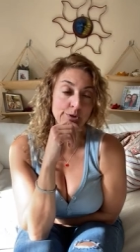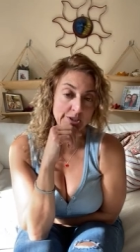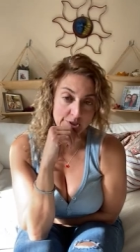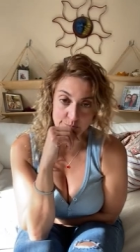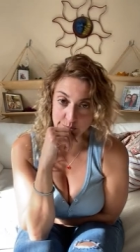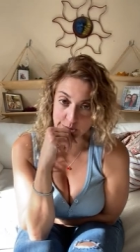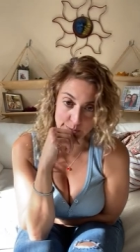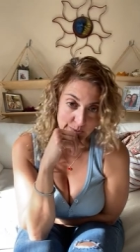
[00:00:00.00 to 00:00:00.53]

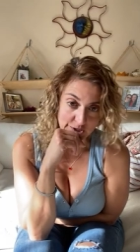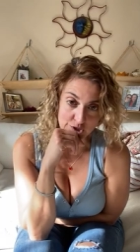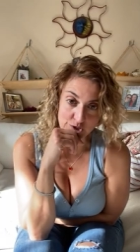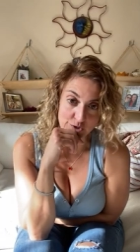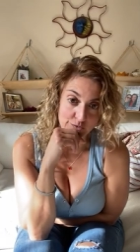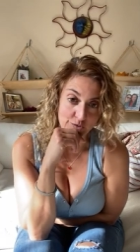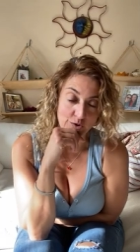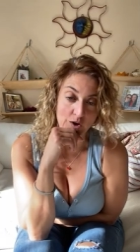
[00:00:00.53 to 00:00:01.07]
really pretty much
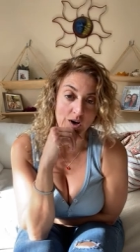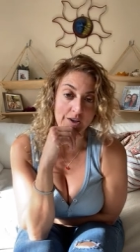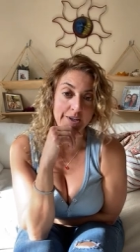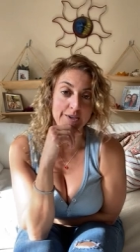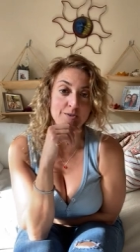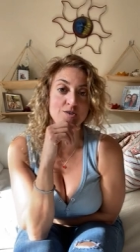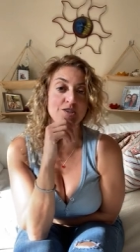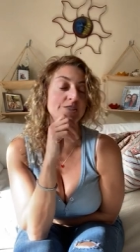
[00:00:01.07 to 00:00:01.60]
true for all
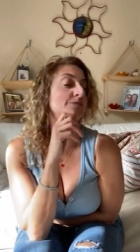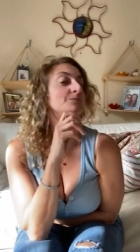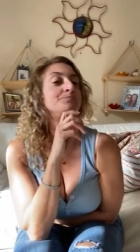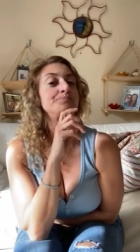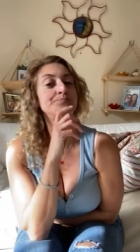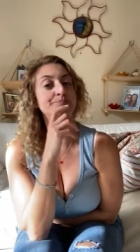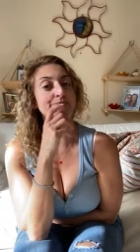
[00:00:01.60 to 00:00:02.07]
energies.